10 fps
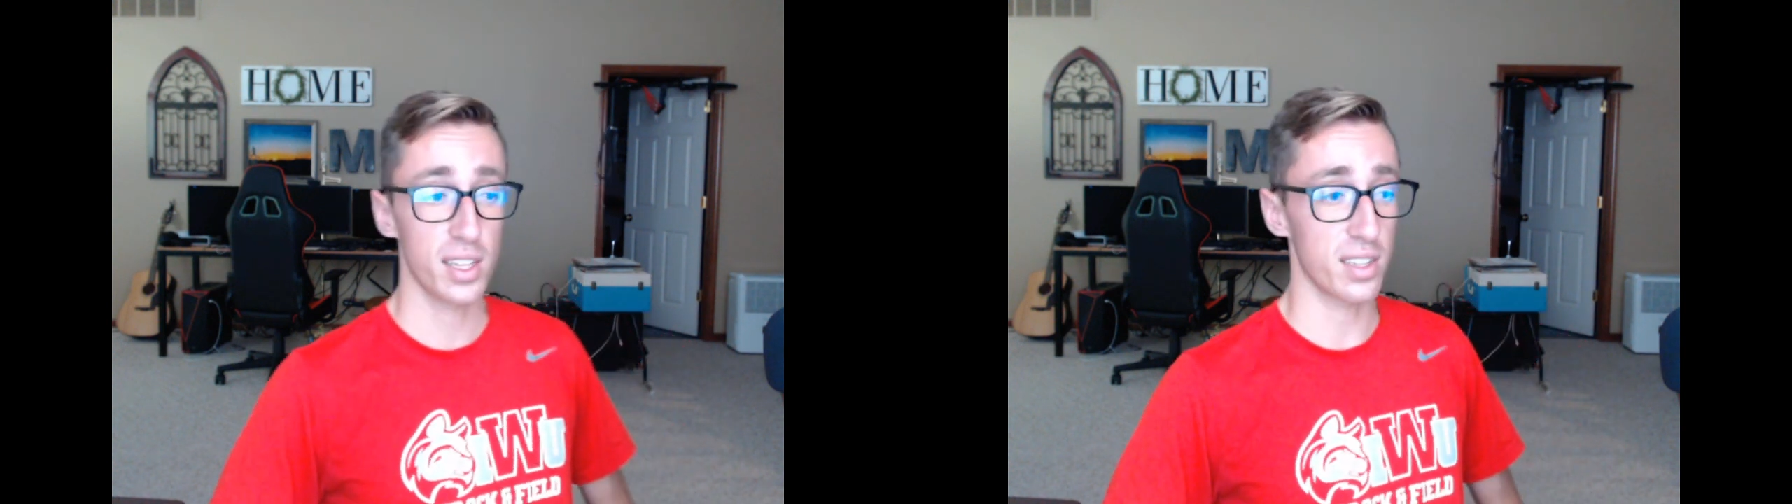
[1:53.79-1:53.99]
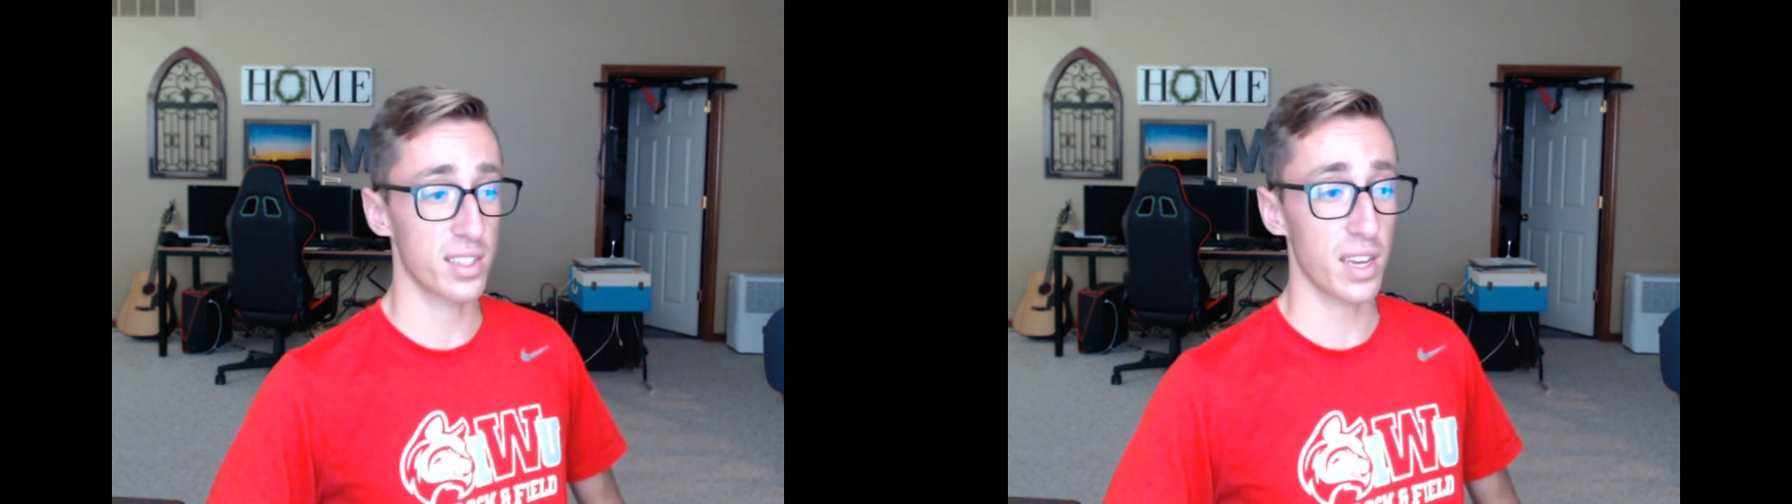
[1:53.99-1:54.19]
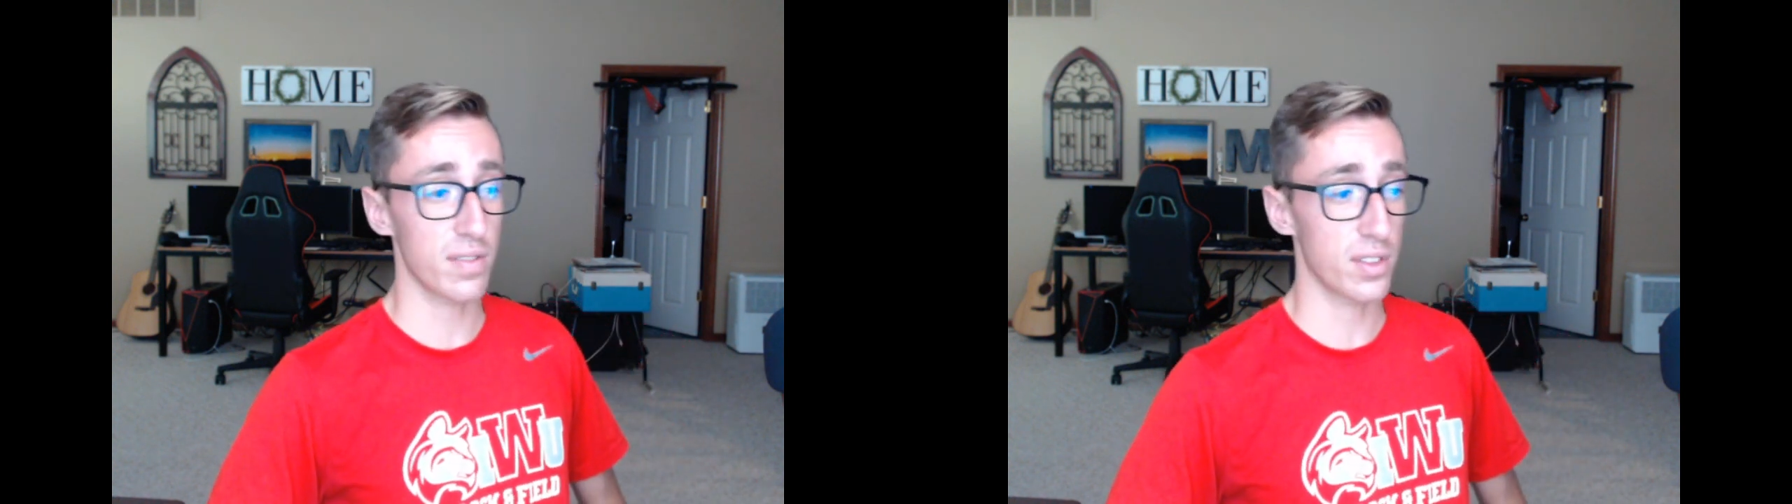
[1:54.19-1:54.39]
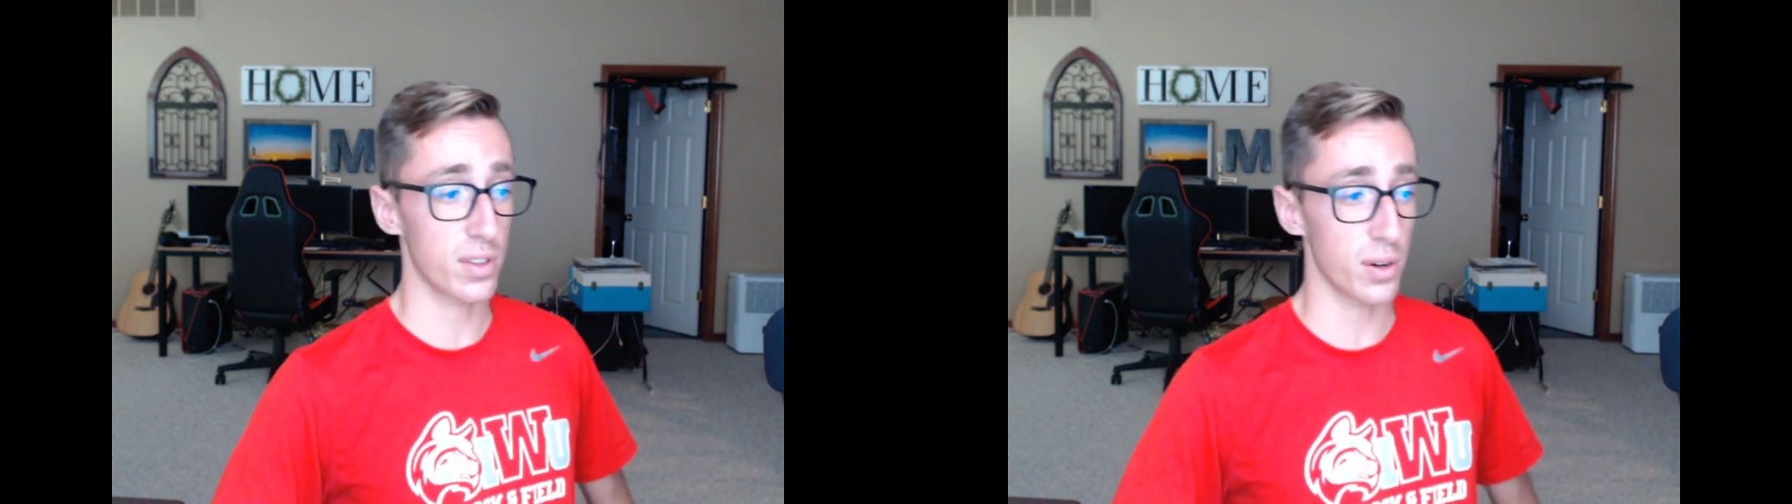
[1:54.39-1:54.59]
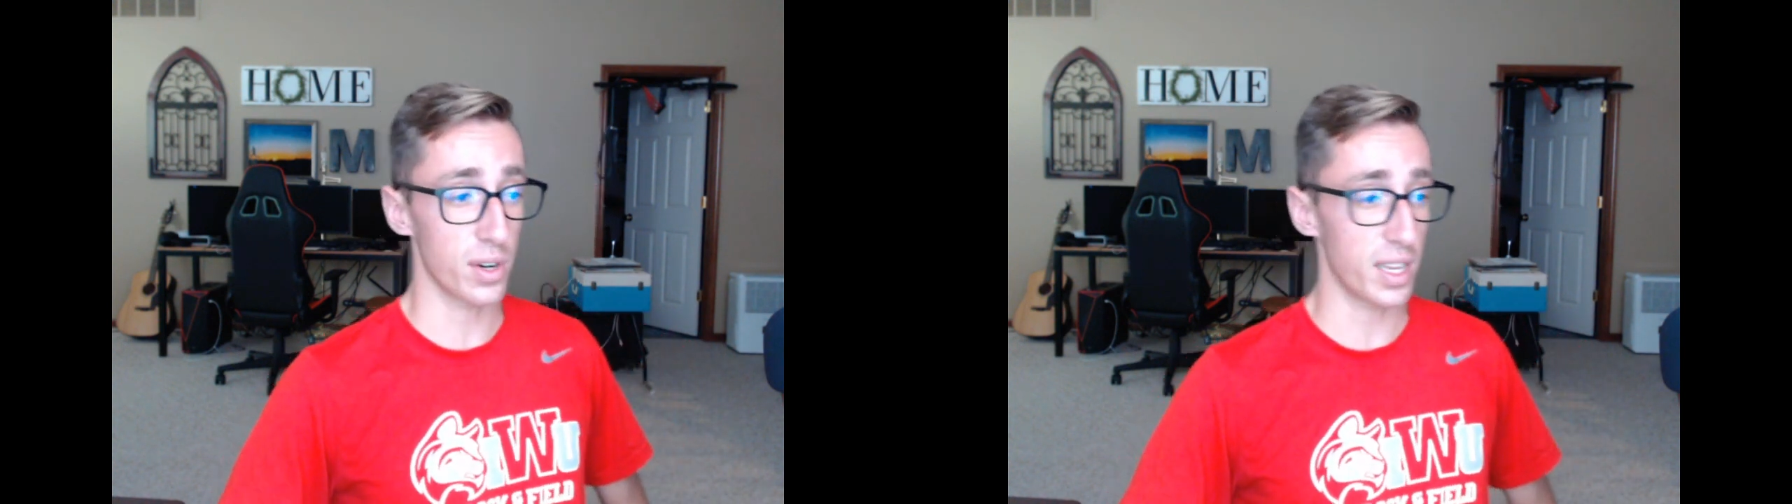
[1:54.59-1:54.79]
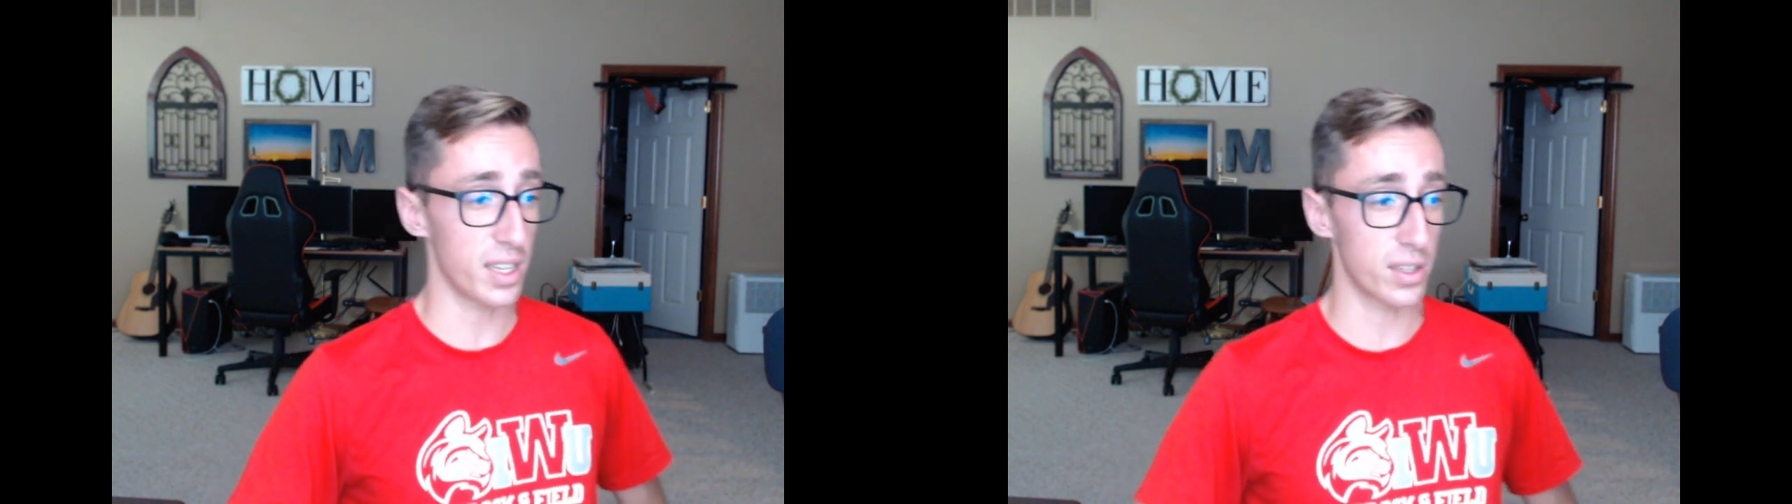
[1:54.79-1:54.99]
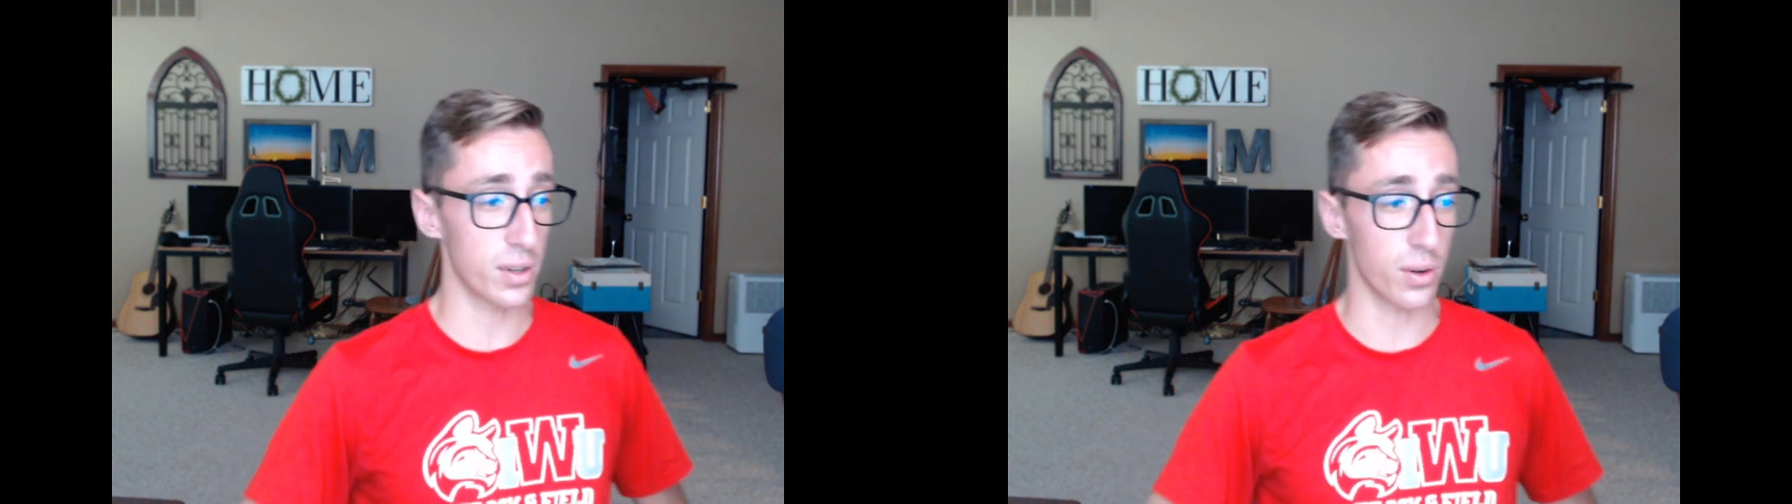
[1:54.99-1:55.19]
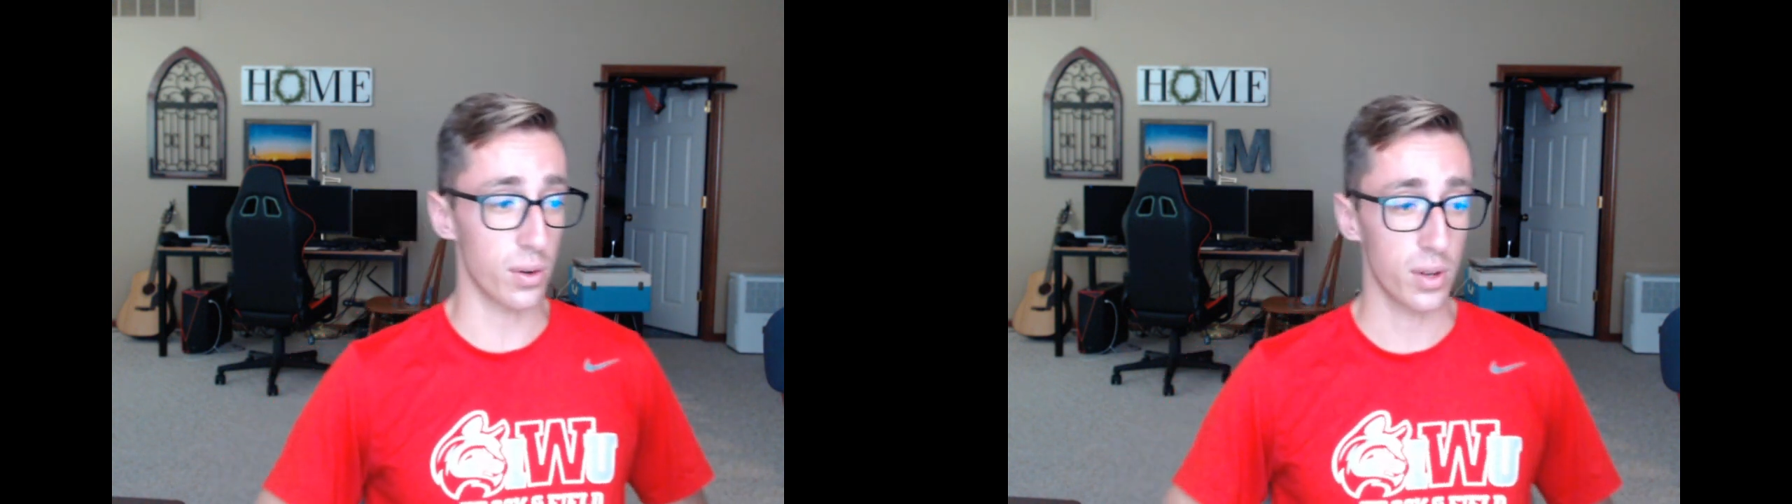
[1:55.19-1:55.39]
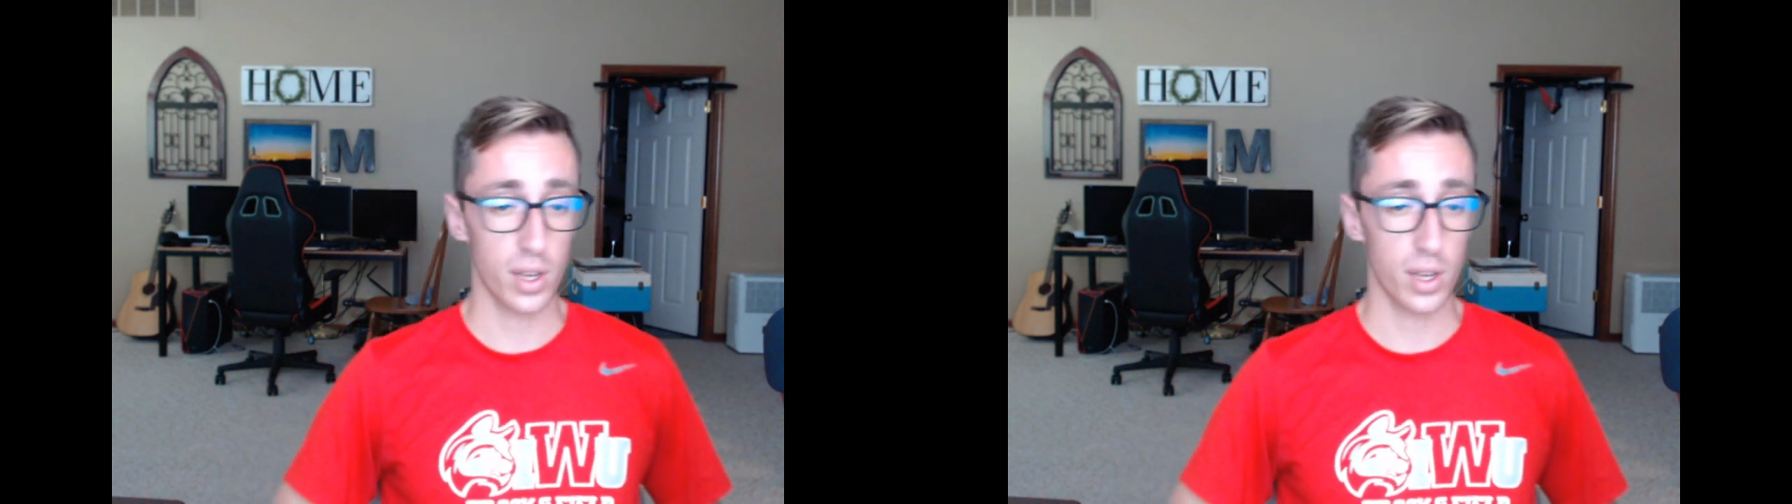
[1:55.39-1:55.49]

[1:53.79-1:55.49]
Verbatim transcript: 7:30 until